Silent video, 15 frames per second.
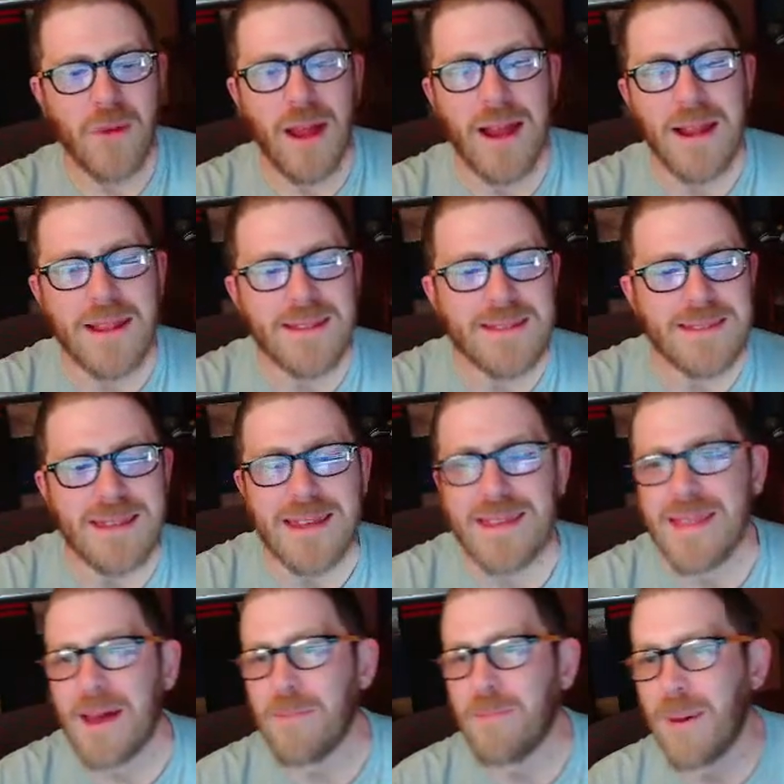I didn't see
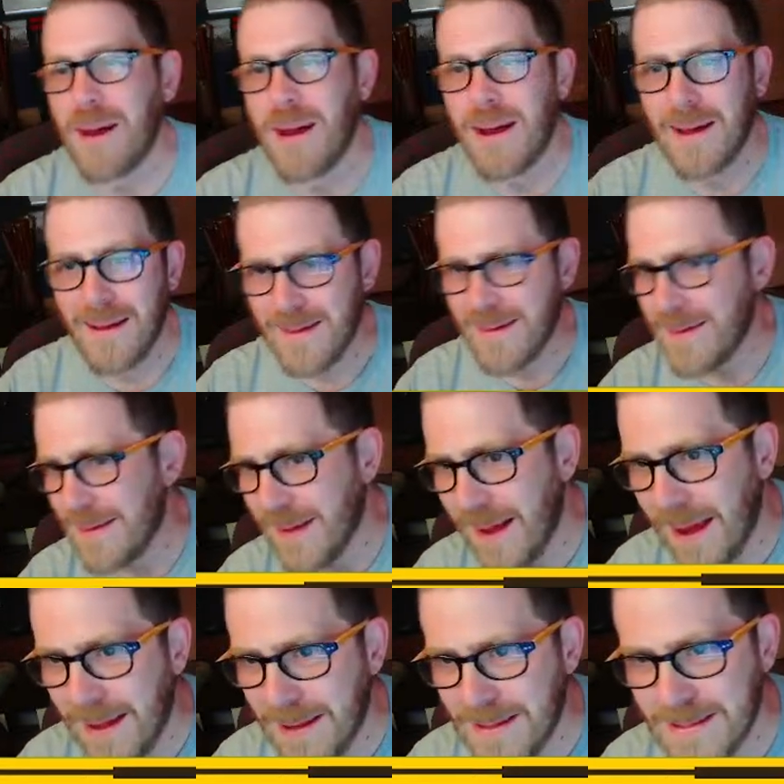that part.
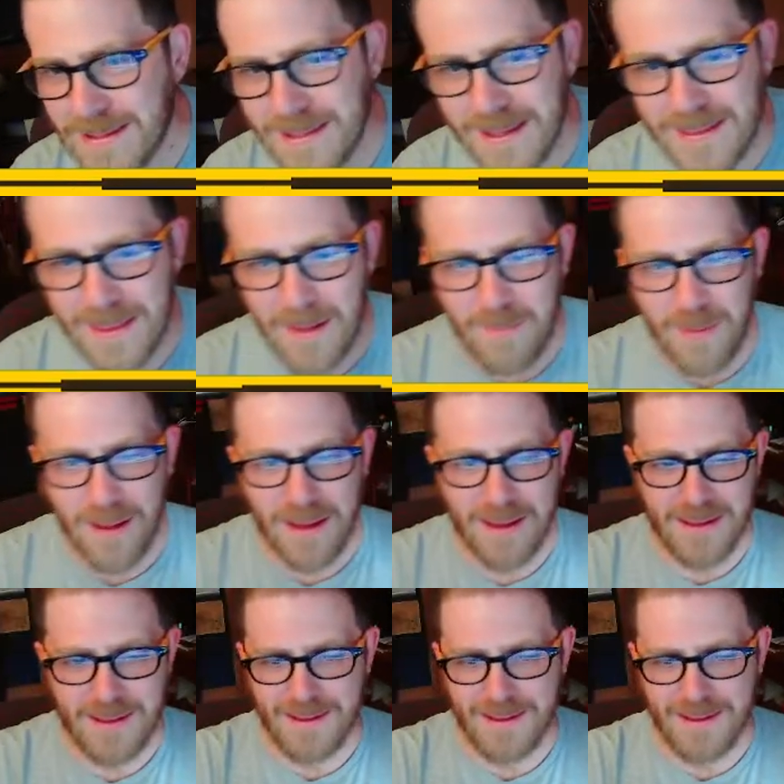I didn't see that part.